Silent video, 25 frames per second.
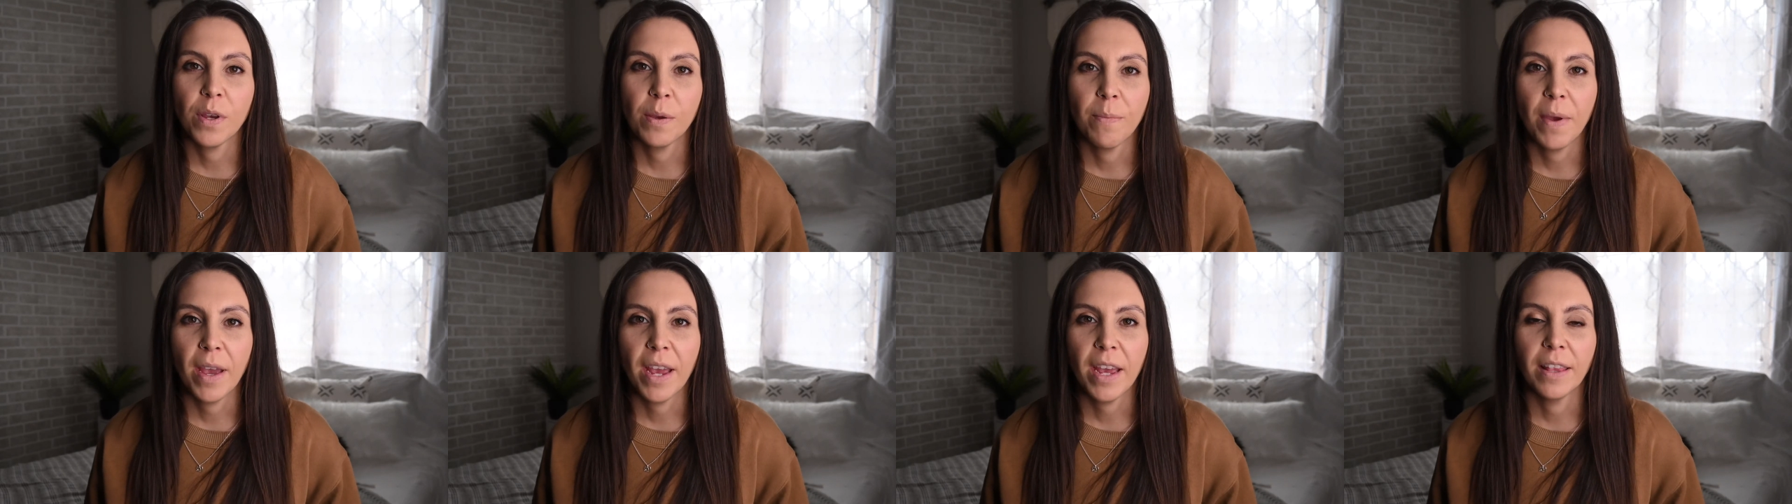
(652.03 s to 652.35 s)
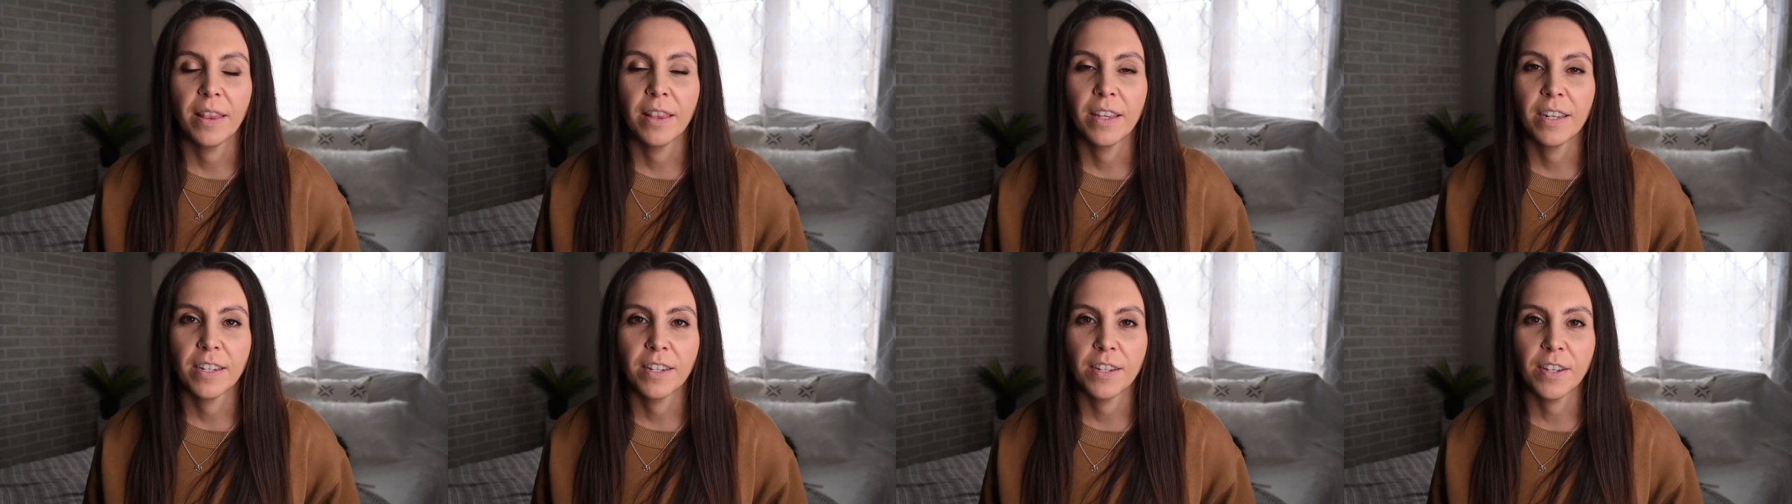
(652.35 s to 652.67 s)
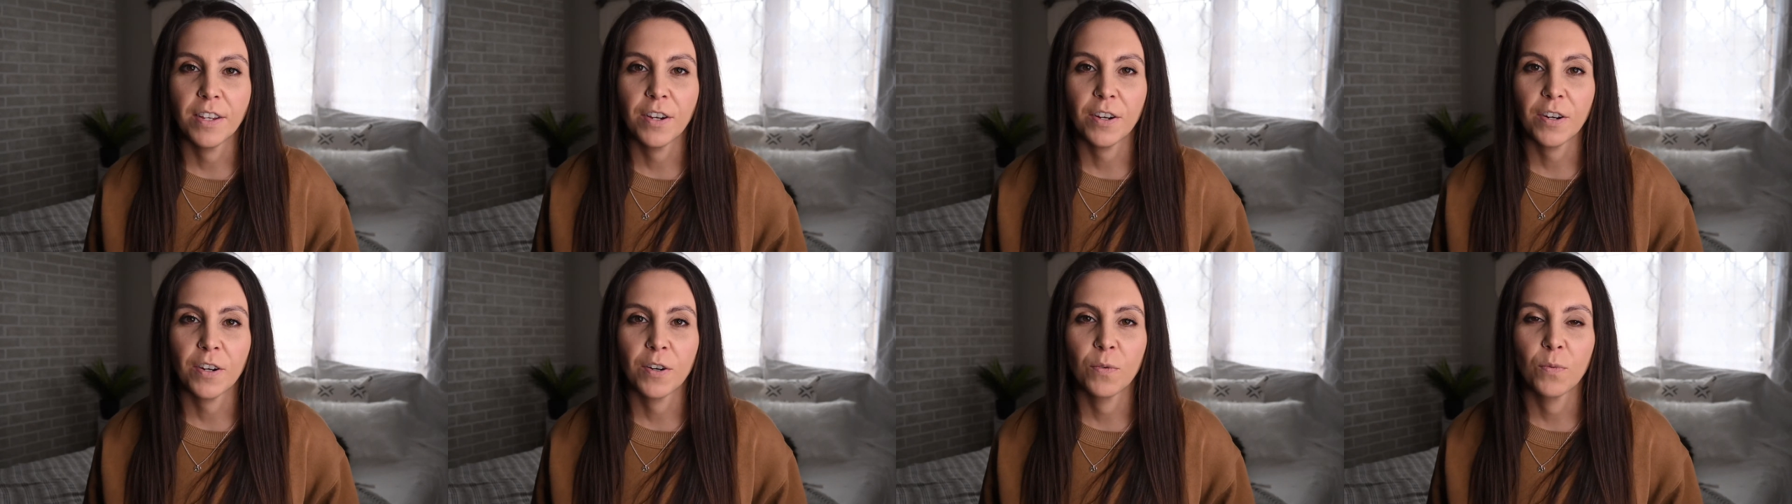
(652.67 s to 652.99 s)
made this
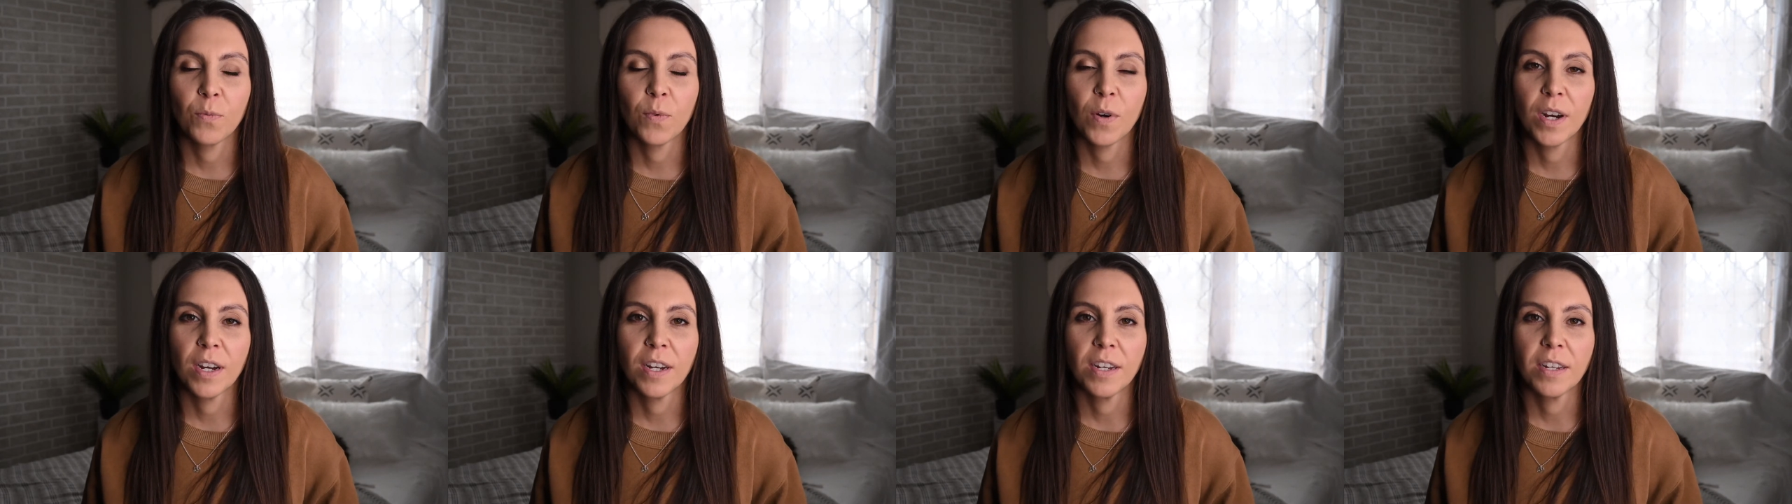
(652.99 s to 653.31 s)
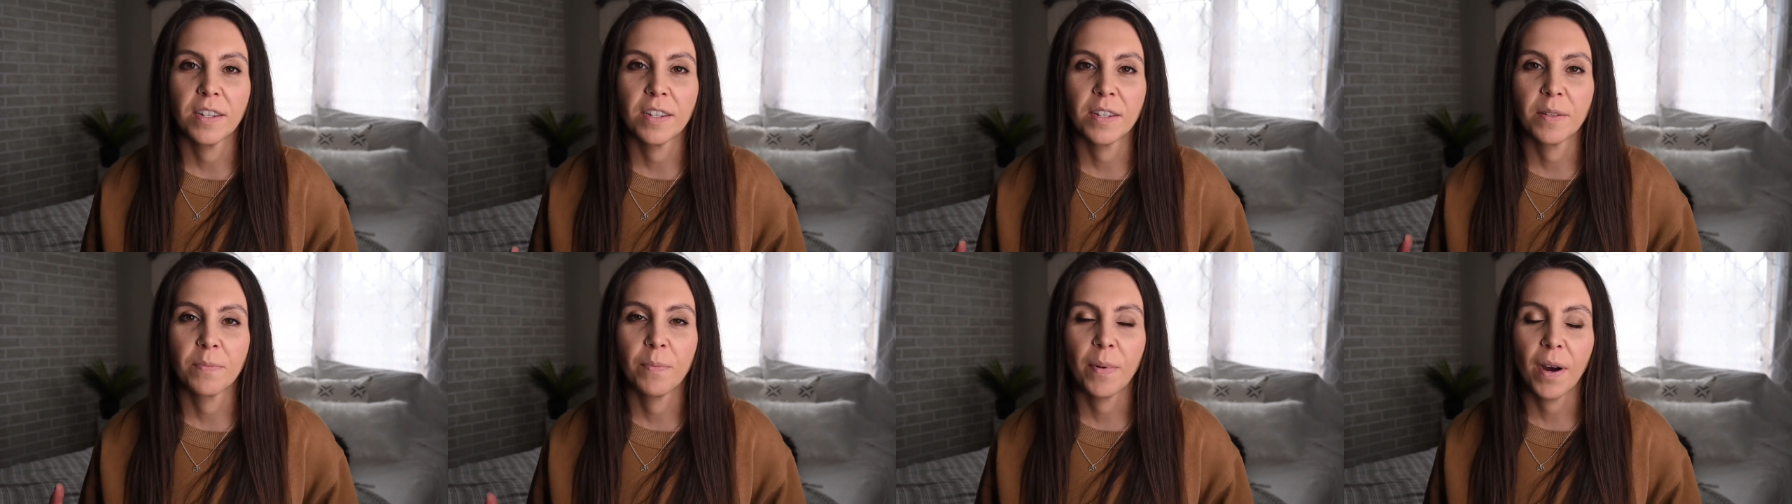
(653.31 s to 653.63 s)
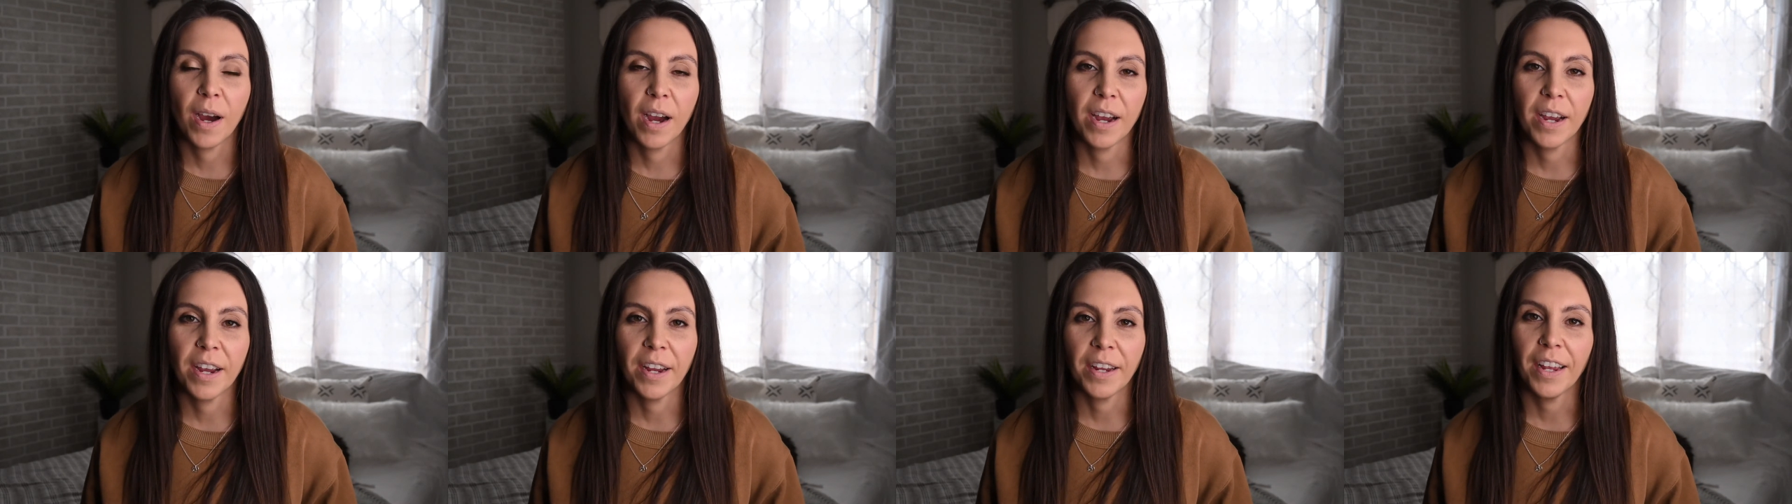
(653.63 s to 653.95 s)
year was
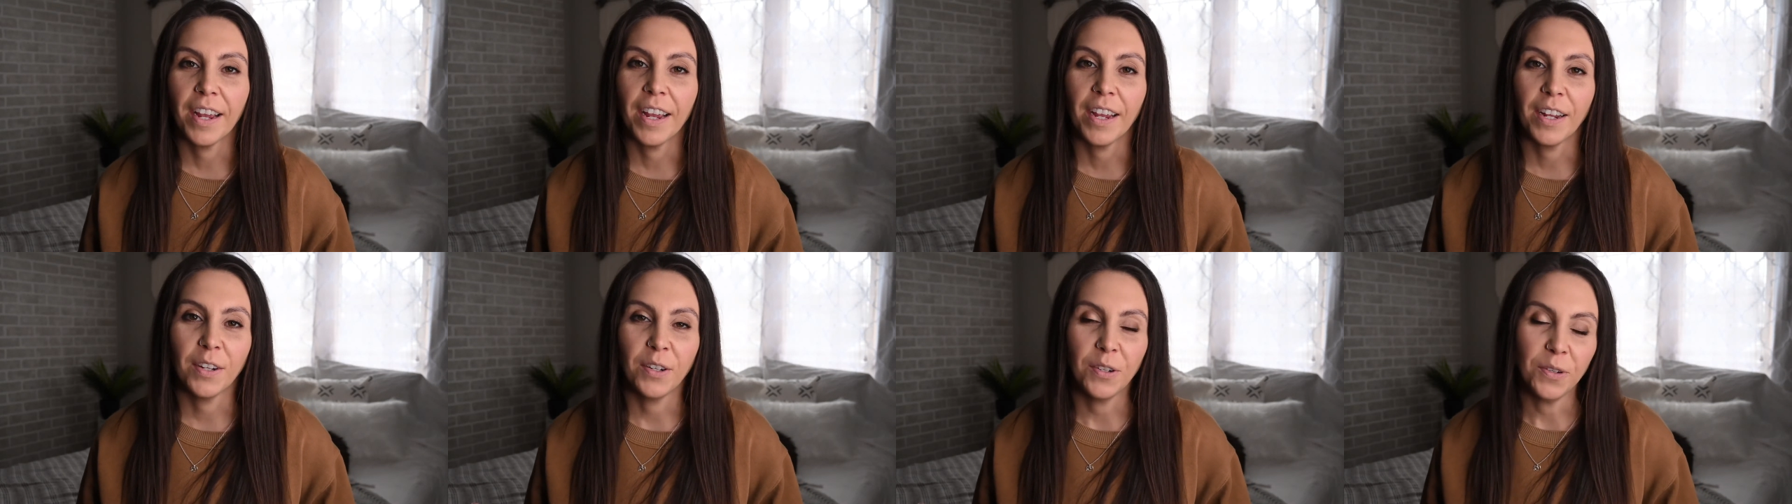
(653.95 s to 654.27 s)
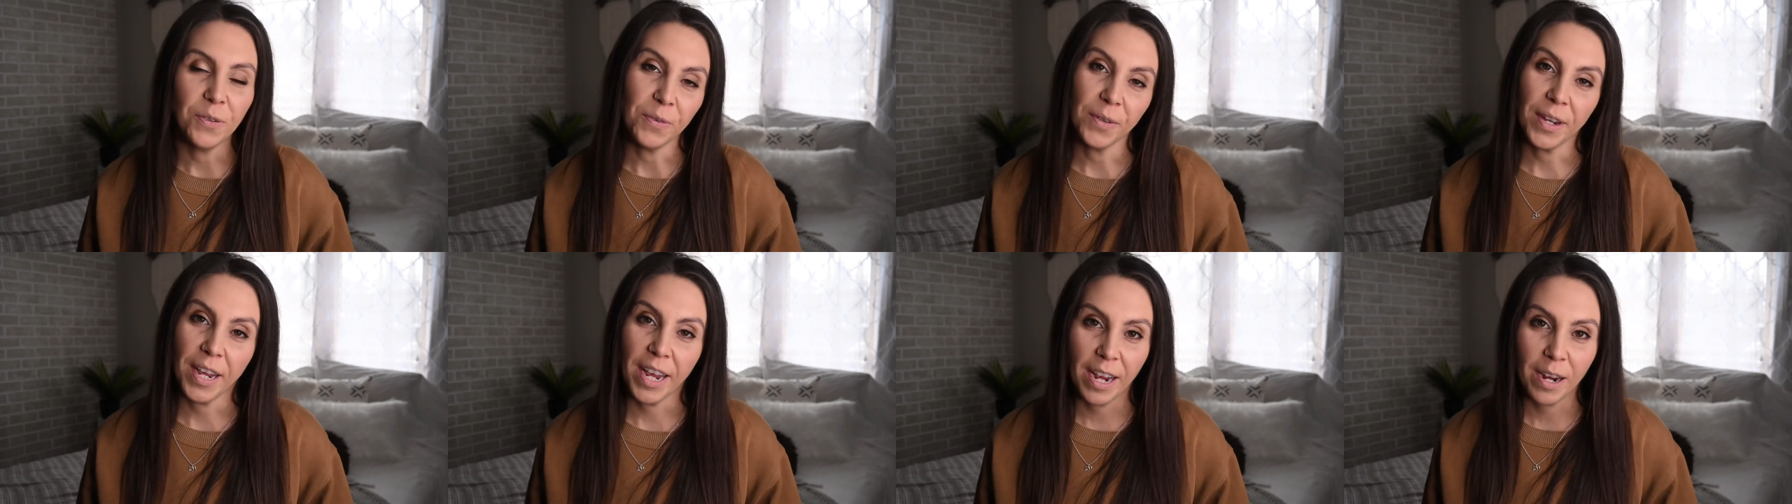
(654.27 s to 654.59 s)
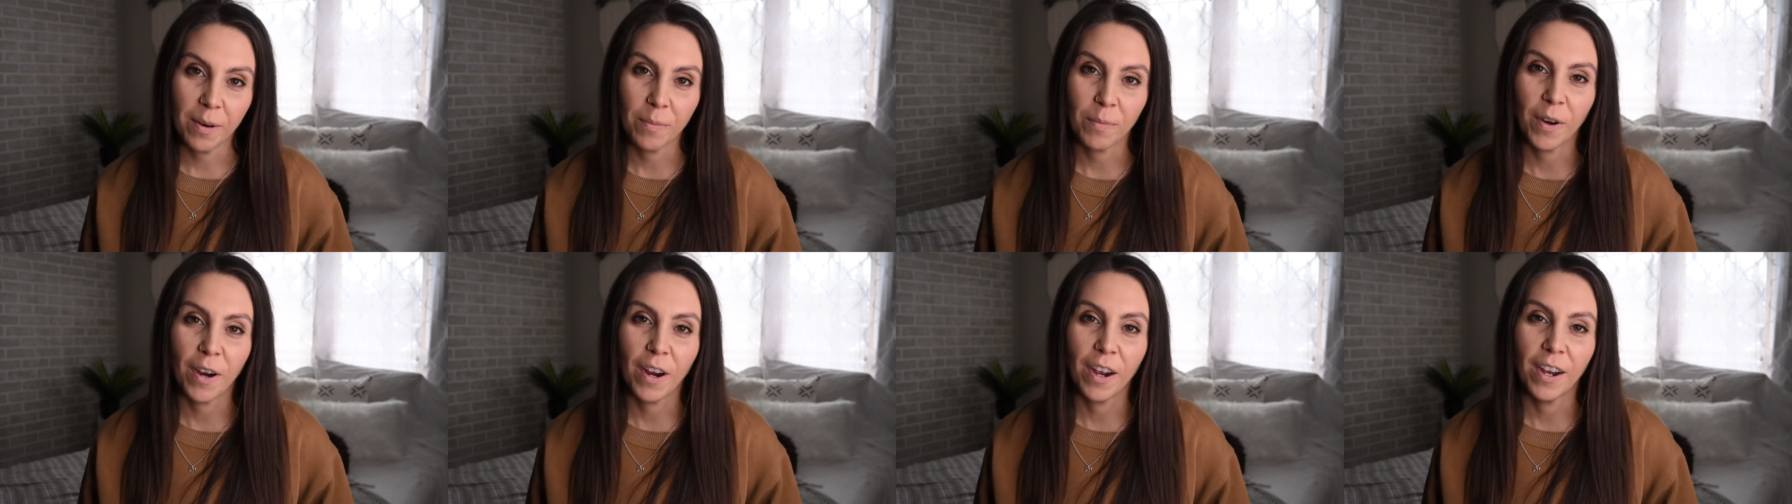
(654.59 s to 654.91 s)
buying a new
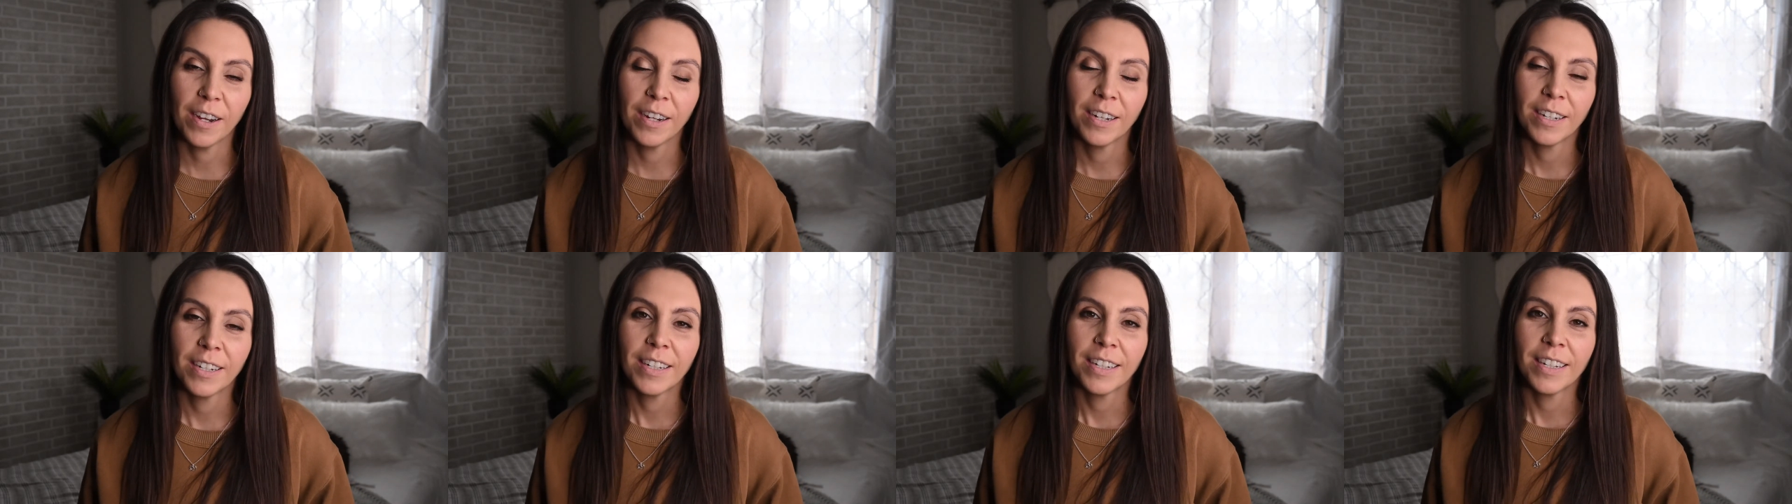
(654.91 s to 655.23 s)
camera.